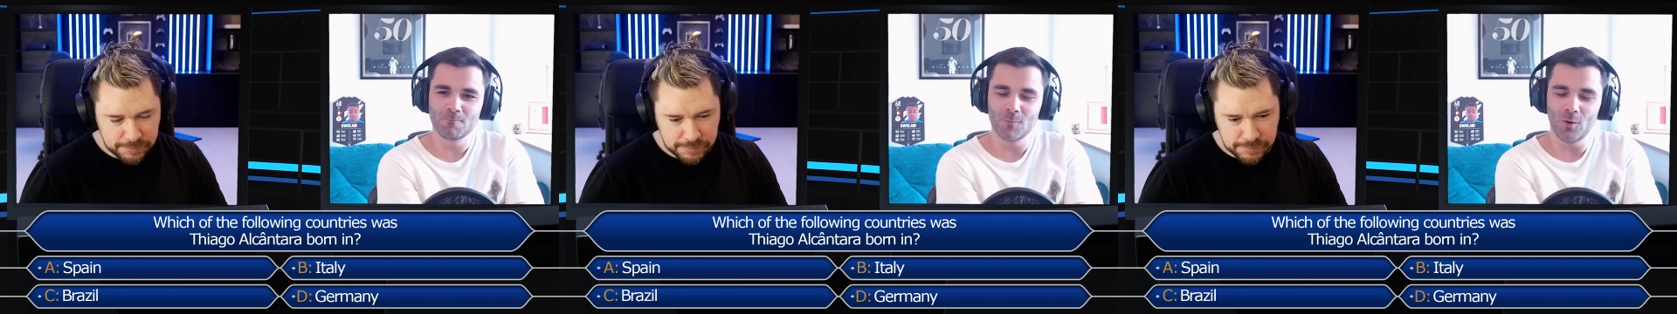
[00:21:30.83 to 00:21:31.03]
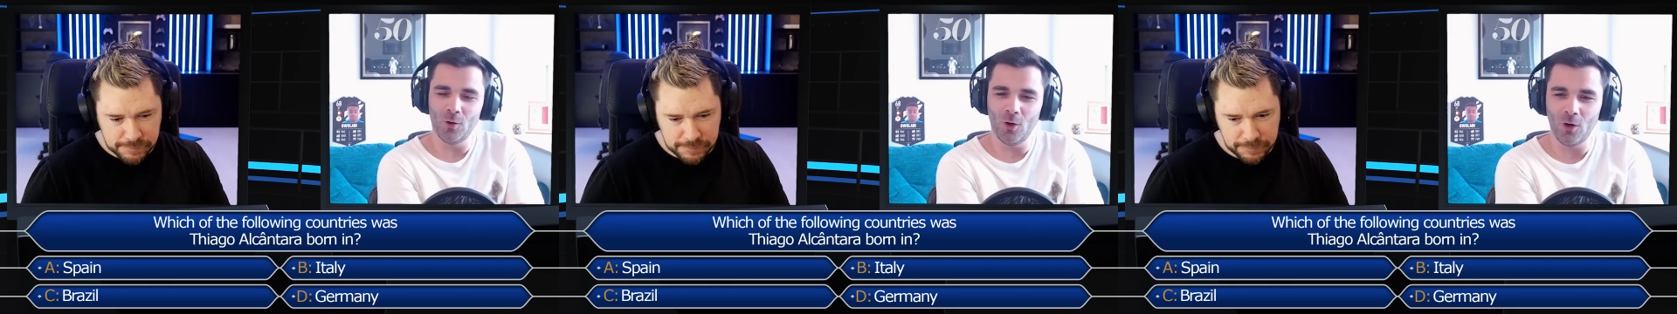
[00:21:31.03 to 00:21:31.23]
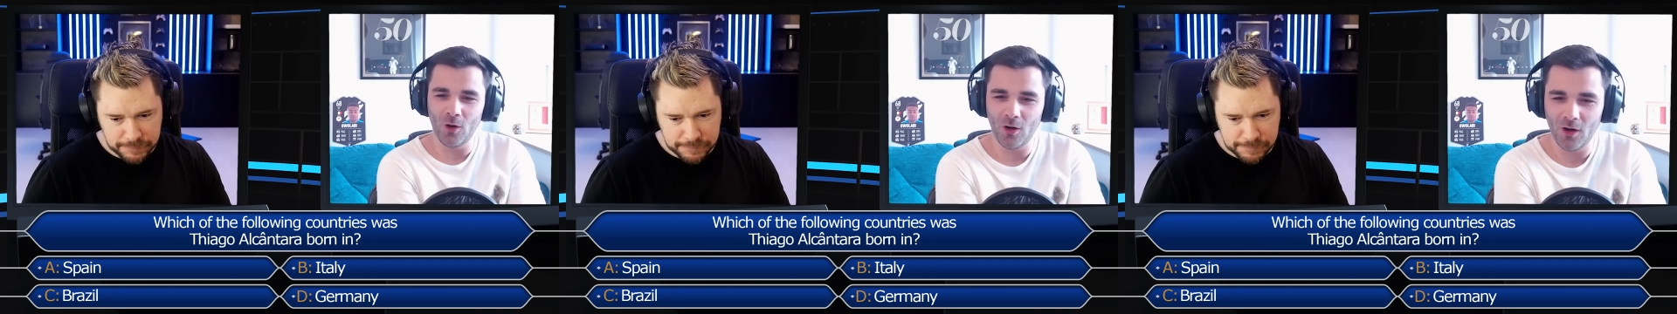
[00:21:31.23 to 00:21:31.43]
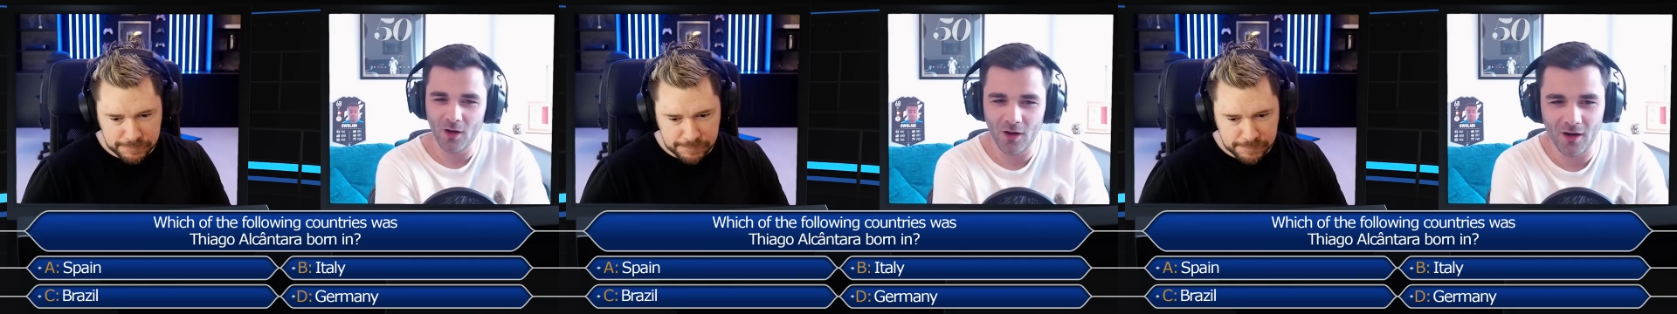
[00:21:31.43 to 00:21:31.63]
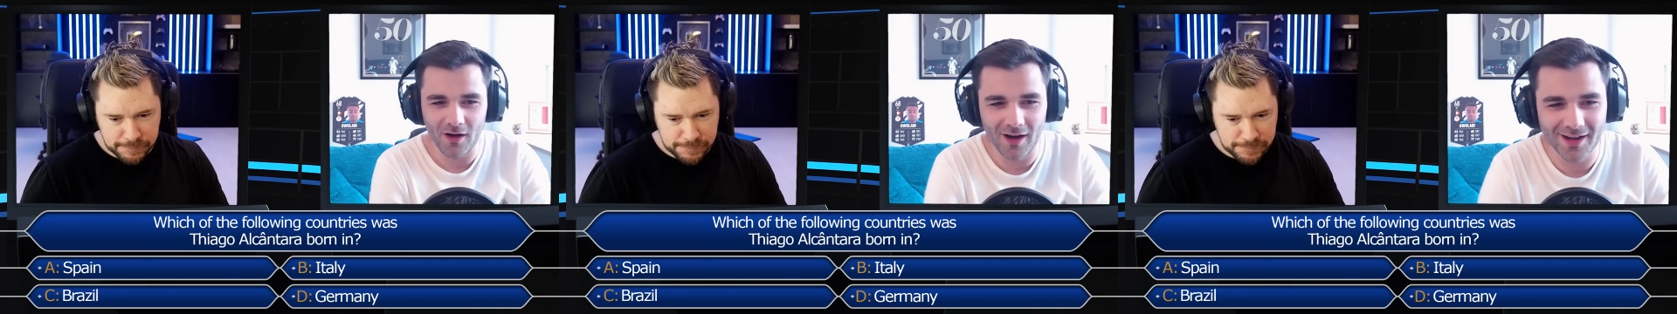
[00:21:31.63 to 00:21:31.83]

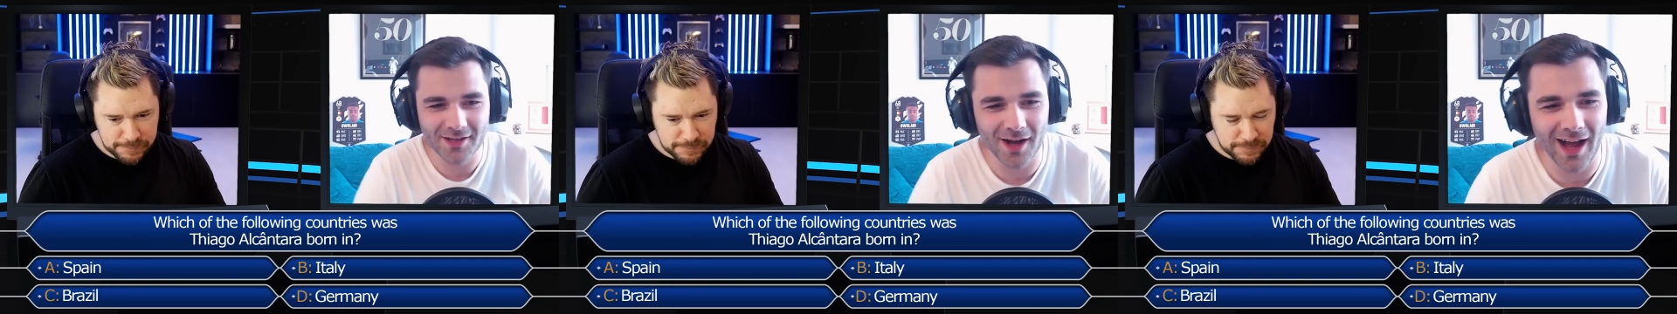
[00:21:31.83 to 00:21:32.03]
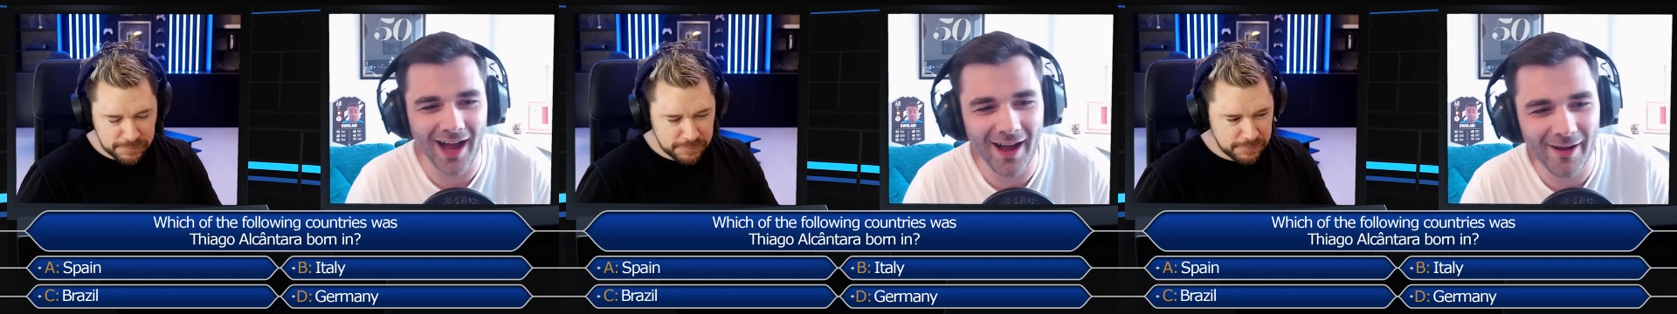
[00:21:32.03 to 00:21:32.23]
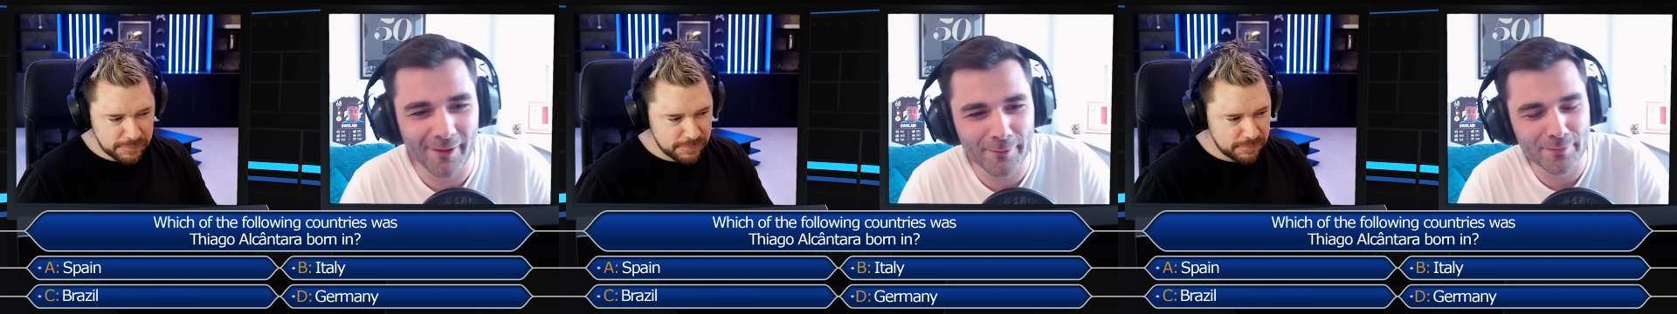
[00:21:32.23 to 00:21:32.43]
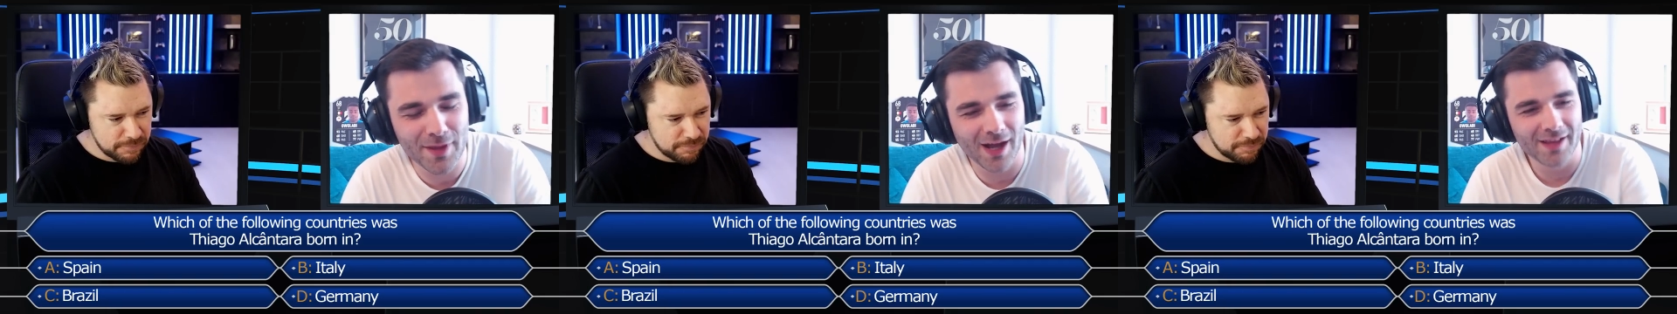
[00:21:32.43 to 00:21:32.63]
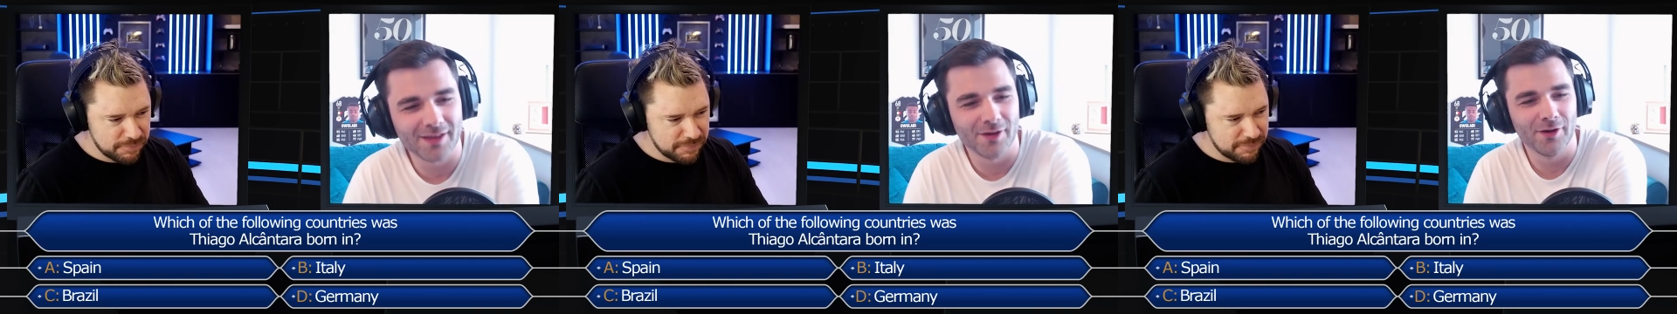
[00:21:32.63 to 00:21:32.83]
Speaker 1: Oh, I
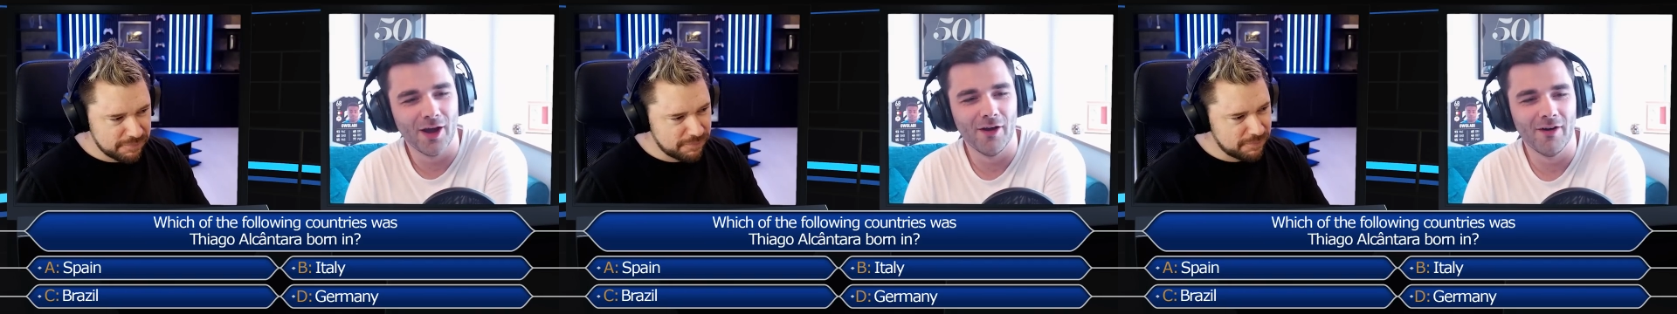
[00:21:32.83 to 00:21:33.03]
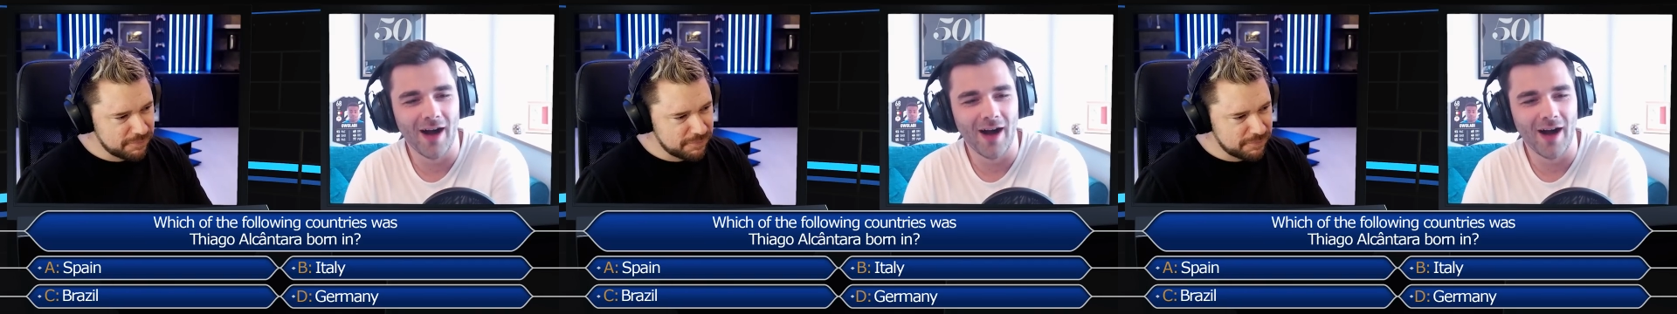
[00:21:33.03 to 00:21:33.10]
don't know.